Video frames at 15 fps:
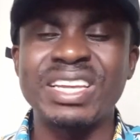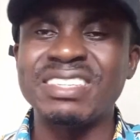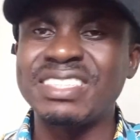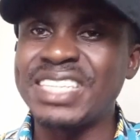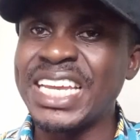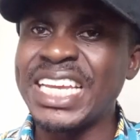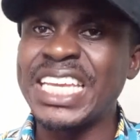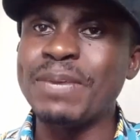is
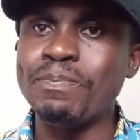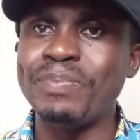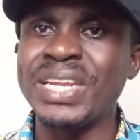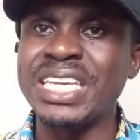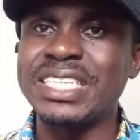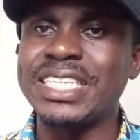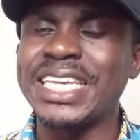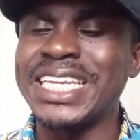taking
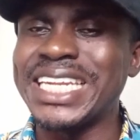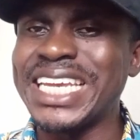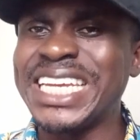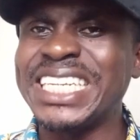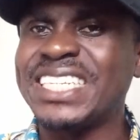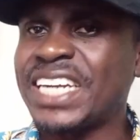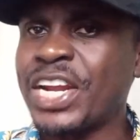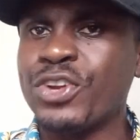place in
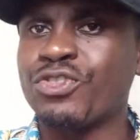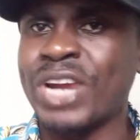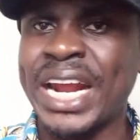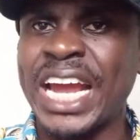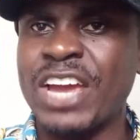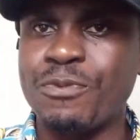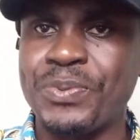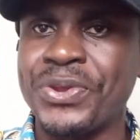intrauterine
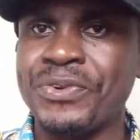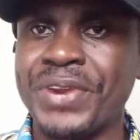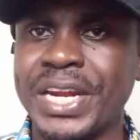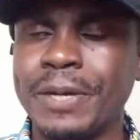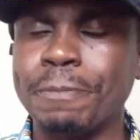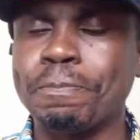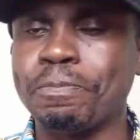life period.